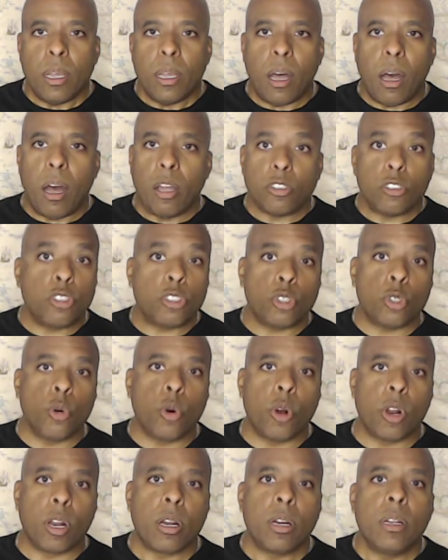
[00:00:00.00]

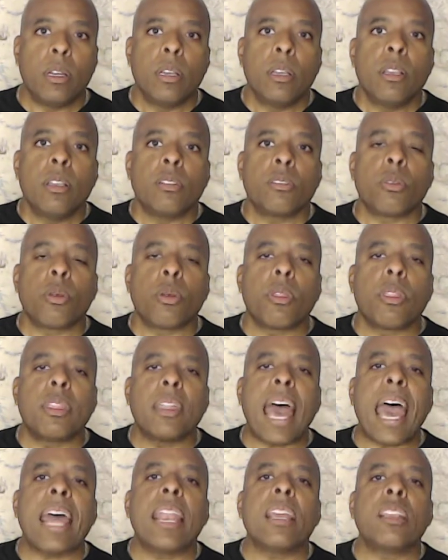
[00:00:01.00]
unsure. So
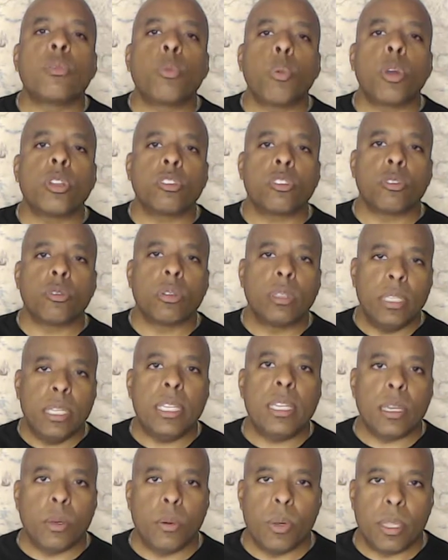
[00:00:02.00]
that is what you're
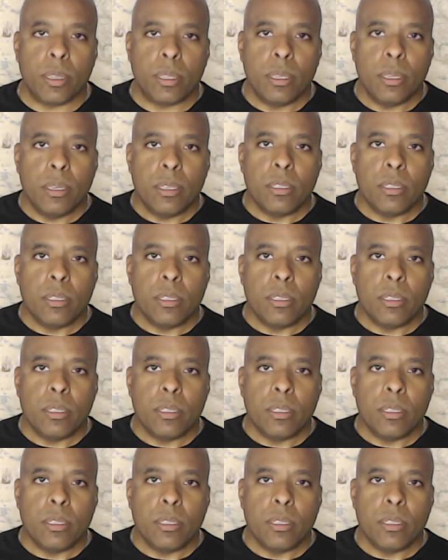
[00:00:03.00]
leading with.